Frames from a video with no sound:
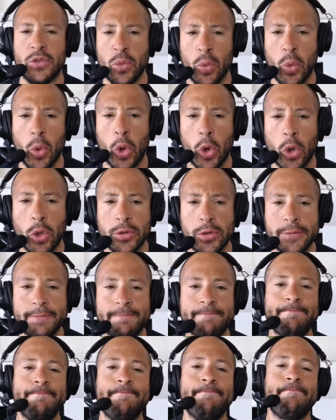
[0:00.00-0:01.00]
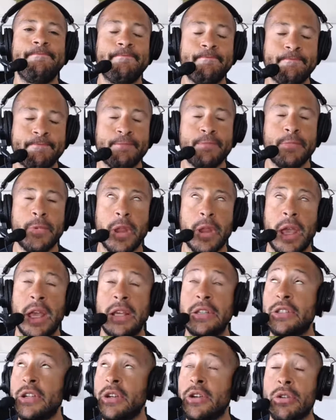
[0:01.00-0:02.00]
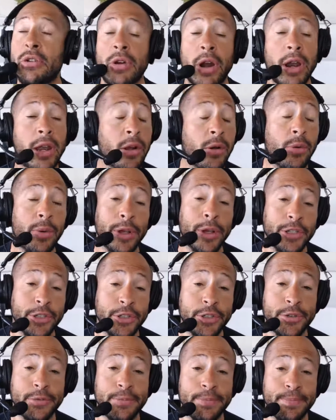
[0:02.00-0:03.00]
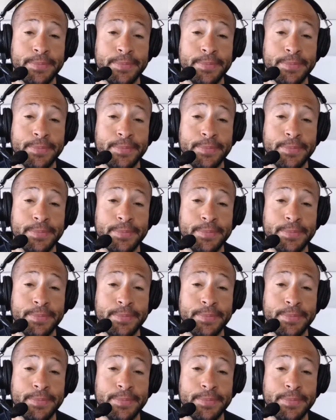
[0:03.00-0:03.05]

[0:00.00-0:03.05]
world? It's a great question.